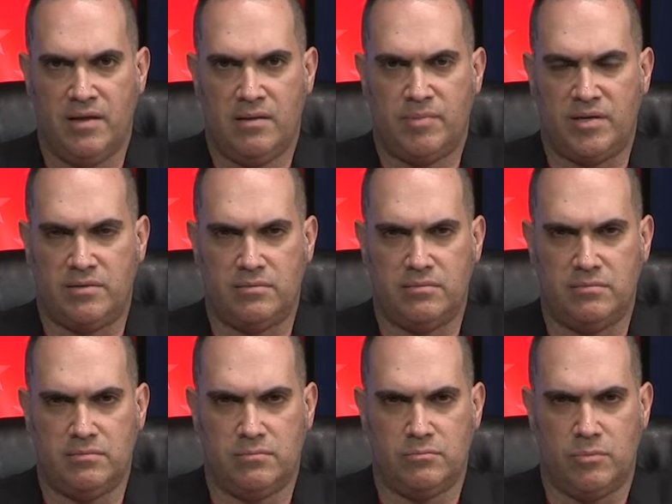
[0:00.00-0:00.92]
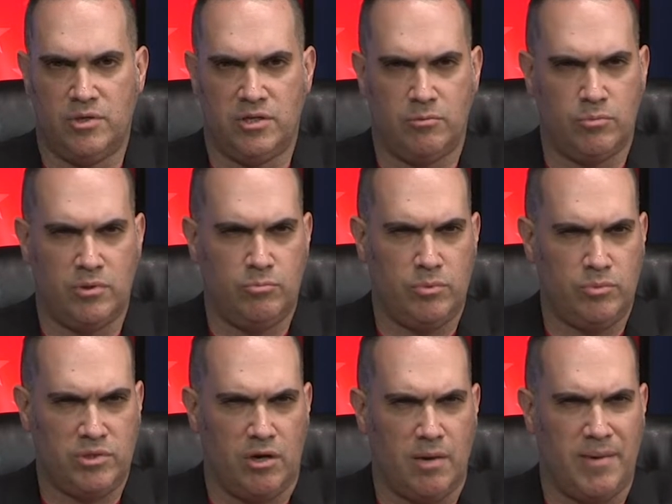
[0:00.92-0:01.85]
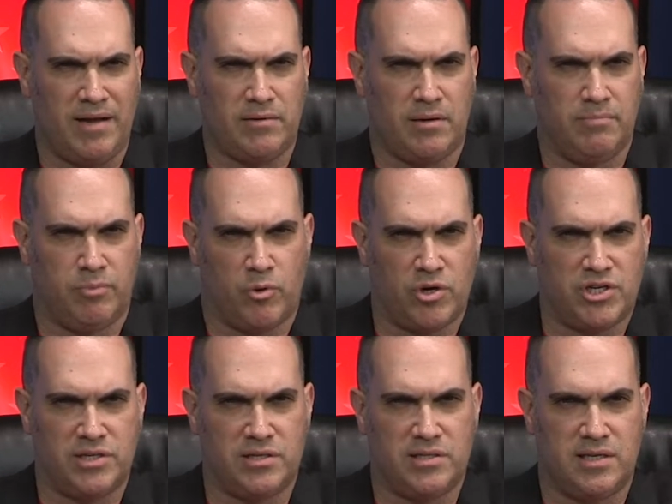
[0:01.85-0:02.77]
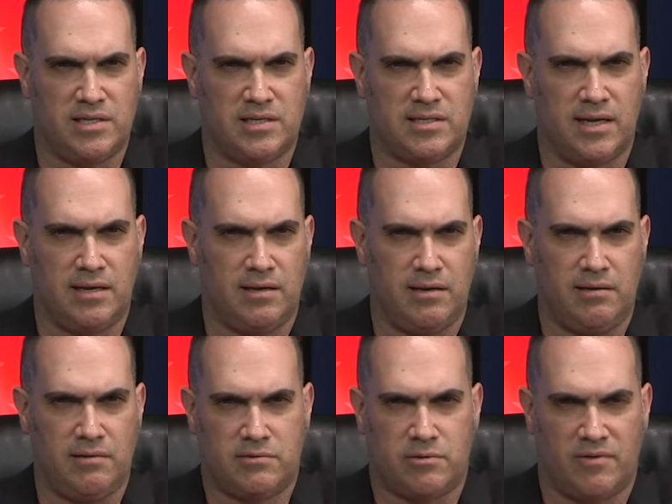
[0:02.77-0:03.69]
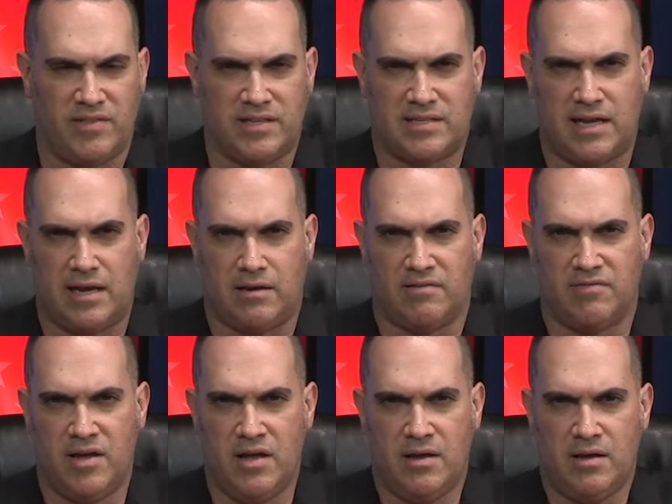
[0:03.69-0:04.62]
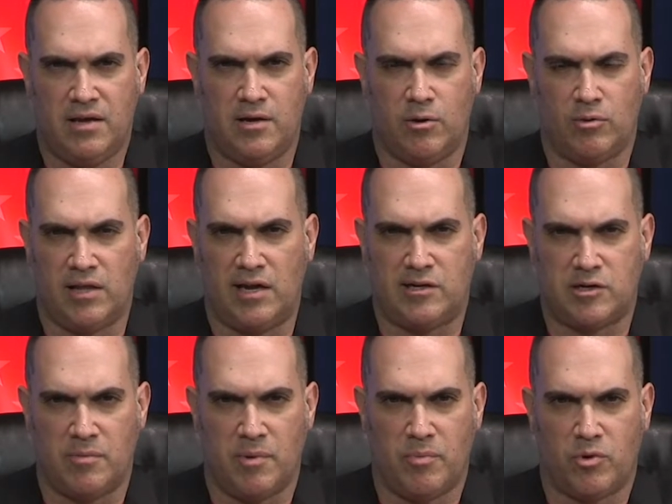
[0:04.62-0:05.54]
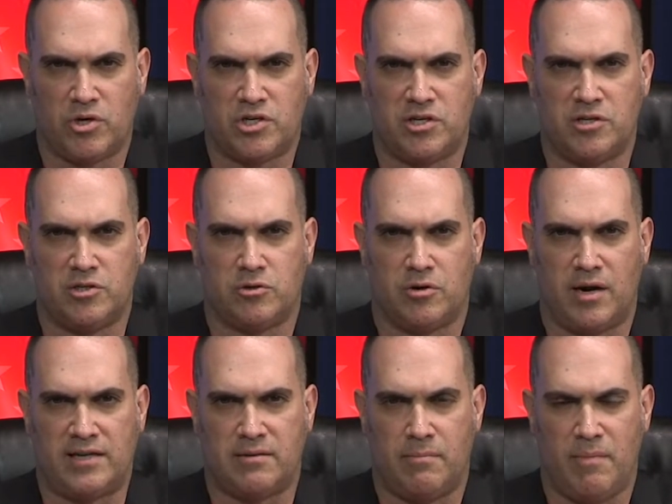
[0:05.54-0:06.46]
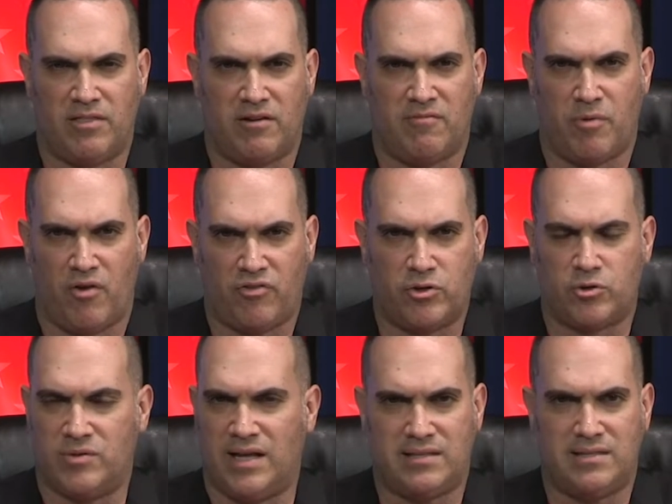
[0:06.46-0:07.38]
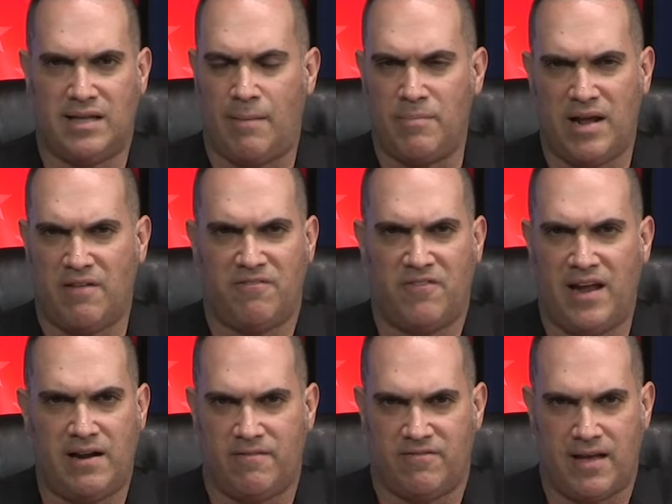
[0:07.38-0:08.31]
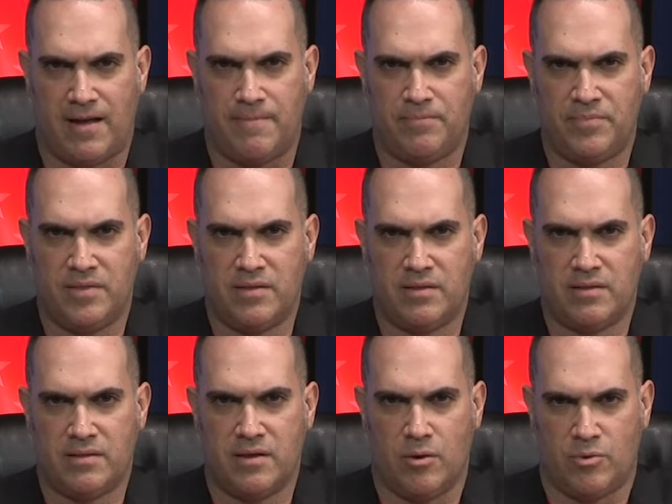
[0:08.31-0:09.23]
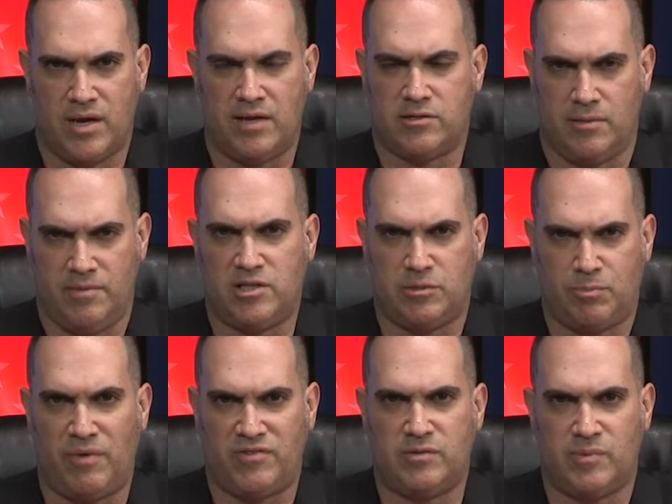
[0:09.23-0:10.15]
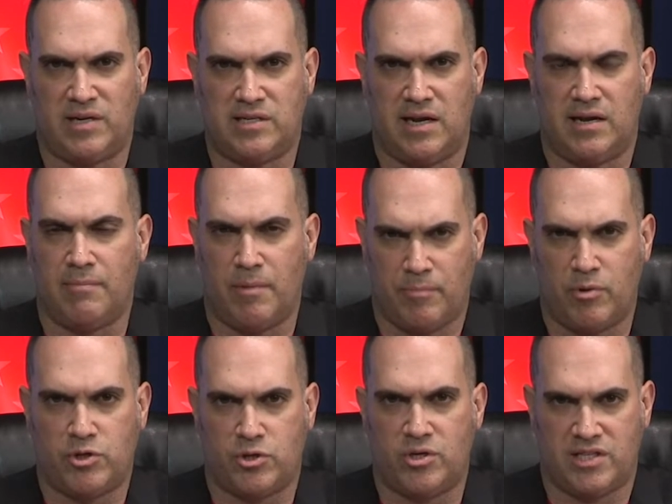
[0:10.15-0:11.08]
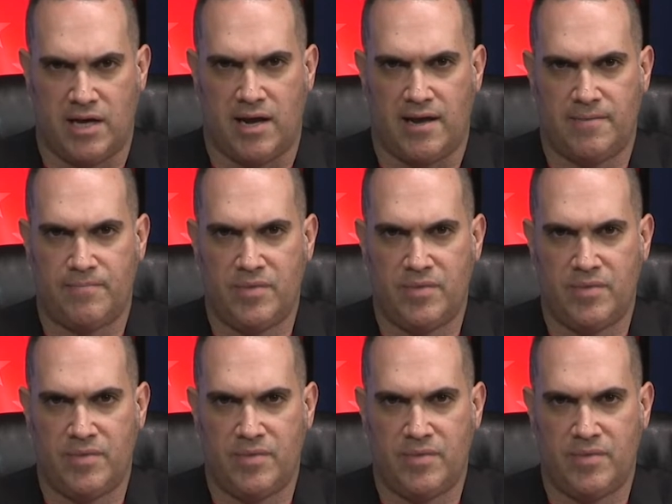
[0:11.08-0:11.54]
But when, you, when we talk about abortions in the state, sort of in the sake of you know late-term abortions or as a method of birth control, that, I'm not a fan of that. Okay, so let me just preface this by saying I'm a pro-choice guy.